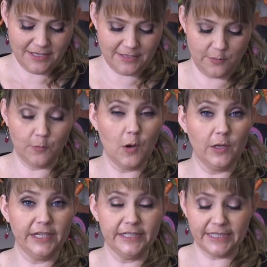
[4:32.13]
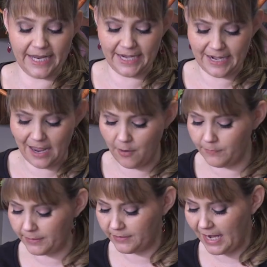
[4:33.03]
the water, and now
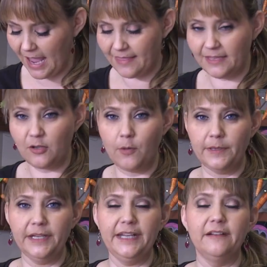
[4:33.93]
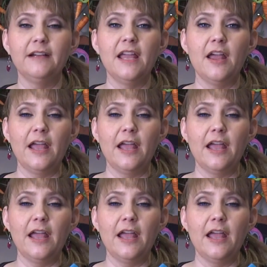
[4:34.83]
we're gonna add it over here.